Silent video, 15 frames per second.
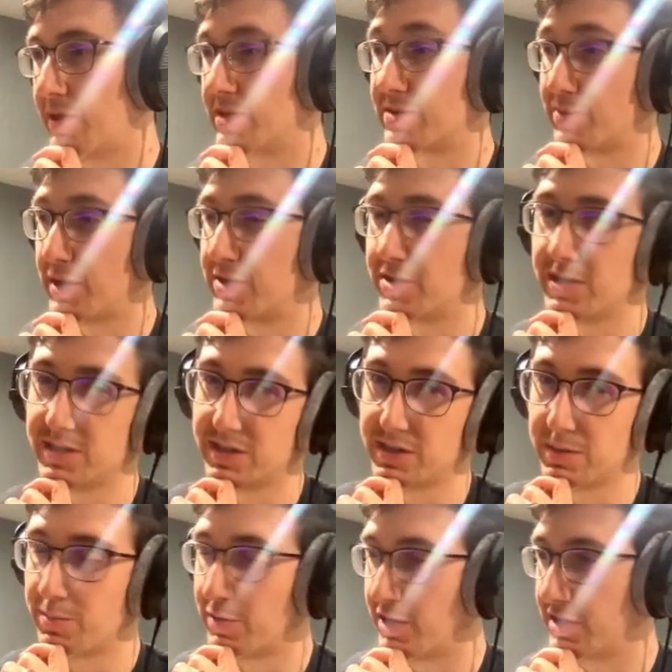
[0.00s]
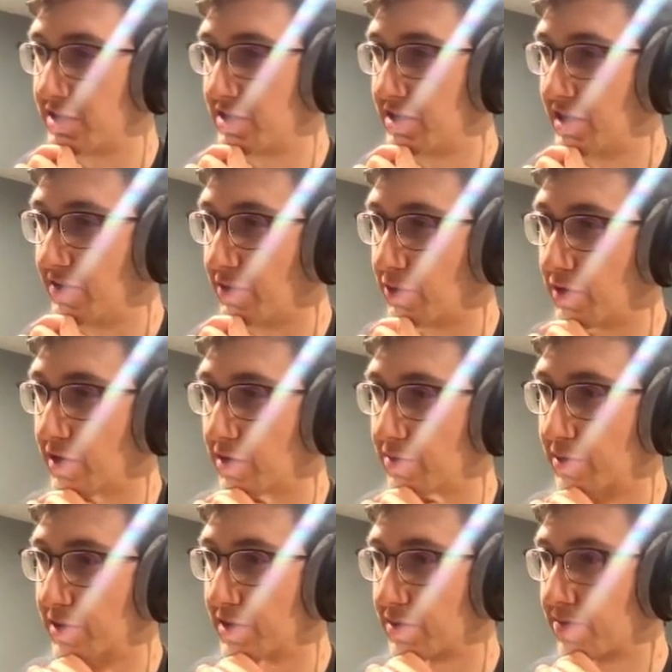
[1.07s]
but spreads are easier to print if you wanted to
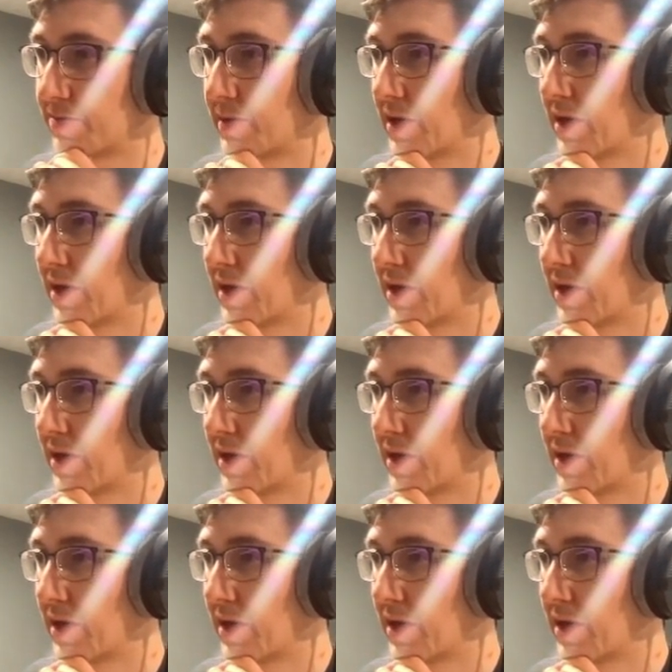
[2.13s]
print them.